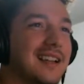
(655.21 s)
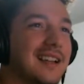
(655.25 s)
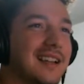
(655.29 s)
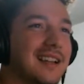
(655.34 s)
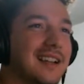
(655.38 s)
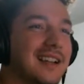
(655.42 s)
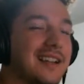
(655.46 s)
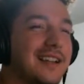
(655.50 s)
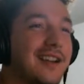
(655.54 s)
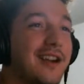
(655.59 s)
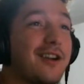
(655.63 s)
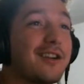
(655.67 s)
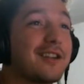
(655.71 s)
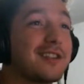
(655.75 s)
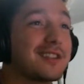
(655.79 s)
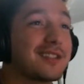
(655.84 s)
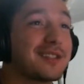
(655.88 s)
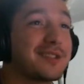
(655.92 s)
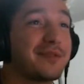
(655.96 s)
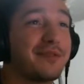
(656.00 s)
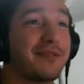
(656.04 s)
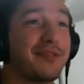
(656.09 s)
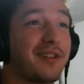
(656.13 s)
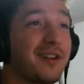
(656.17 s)
artist
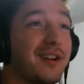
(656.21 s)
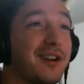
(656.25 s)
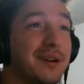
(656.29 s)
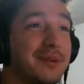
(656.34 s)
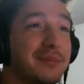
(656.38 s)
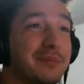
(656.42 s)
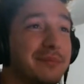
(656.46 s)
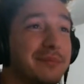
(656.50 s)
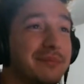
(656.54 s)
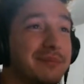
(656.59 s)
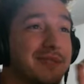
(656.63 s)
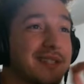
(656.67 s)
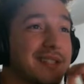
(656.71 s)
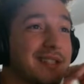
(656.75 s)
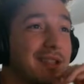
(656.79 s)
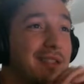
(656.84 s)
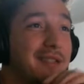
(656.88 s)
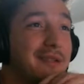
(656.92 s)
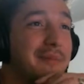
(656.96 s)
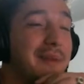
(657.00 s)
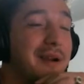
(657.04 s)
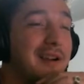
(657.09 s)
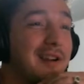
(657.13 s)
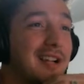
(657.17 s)
from South
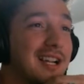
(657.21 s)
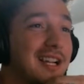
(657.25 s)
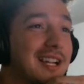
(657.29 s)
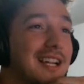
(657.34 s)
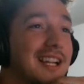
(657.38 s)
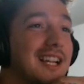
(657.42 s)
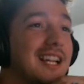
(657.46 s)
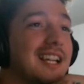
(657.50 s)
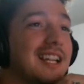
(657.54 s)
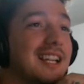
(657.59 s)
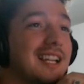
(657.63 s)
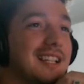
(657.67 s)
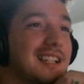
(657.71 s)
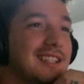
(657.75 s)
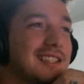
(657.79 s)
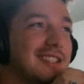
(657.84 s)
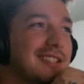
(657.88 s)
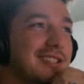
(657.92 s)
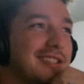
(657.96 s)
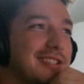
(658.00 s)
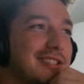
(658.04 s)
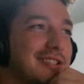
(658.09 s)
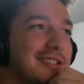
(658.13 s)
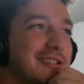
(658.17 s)
America to
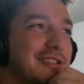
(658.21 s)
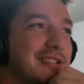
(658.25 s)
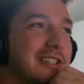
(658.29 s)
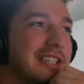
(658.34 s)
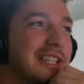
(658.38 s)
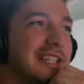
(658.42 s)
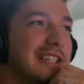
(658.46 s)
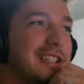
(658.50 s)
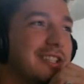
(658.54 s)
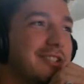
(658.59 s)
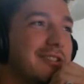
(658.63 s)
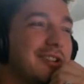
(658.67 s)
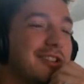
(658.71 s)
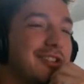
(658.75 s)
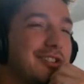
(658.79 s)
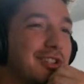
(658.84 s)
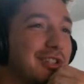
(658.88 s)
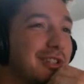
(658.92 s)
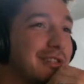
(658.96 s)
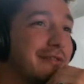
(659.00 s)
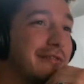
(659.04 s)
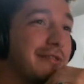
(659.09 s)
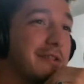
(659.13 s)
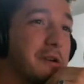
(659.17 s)
do an
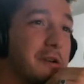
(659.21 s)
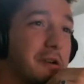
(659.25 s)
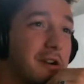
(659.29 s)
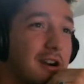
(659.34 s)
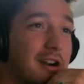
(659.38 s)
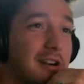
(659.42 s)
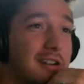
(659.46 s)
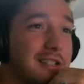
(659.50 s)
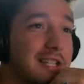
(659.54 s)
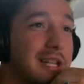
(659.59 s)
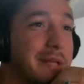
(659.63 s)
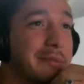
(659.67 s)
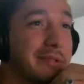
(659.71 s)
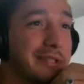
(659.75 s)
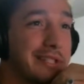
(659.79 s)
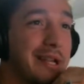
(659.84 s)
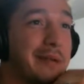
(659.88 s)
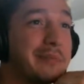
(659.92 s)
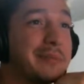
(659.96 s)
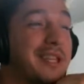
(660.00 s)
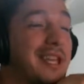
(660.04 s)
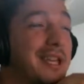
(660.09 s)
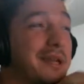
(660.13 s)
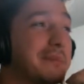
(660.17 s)
illustration for our tabletop
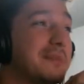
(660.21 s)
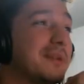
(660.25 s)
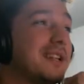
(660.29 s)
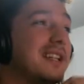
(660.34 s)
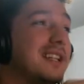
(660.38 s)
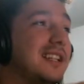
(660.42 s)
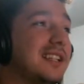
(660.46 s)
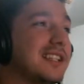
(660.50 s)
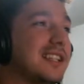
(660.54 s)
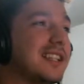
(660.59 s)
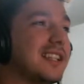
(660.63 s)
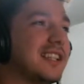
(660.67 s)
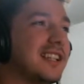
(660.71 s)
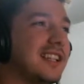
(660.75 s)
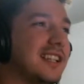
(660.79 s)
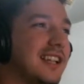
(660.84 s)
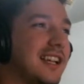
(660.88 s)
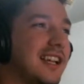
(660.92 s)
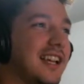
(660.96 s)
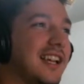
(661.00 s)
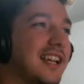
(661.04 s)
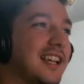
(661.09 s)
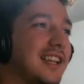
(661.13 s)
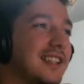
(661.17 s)
game.
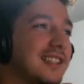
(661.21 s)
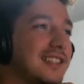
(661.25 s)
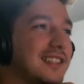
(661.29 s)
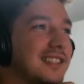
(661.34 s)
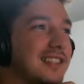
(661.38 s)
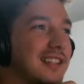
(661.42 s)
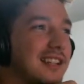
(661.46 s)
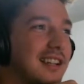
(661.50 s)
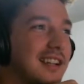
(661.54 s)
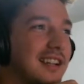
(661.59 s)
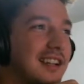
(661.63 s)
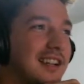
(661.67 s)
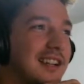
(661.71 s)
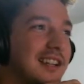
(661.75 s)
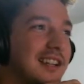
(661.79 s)
And it